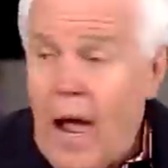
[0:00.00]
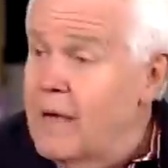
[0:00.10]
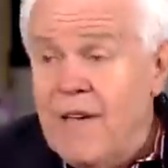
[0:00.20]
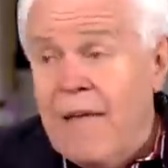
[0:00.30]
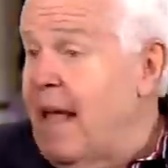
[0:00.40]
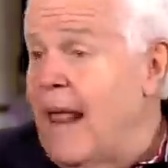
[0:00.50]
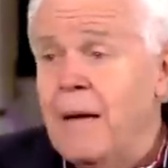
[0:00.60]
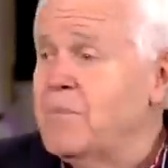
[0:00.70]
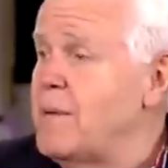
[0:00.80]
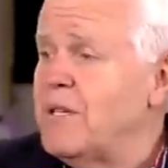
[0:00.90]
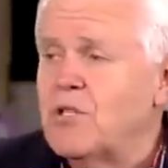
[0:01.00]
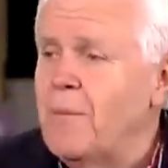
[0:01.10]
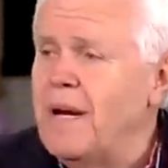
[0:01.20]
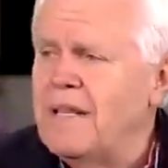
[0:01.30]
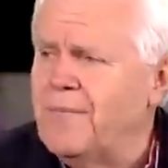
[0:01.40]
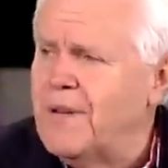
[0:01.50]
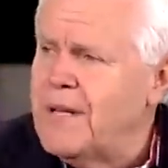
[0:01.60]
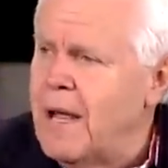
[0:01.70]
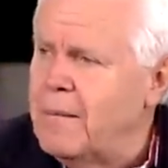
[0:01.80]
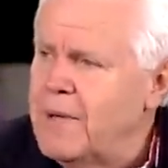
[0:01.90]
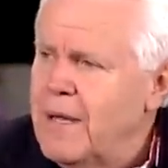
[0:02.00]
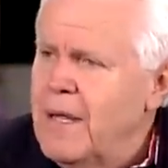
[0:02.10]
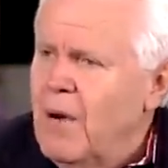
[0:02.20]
I've had that happen to me so many different times.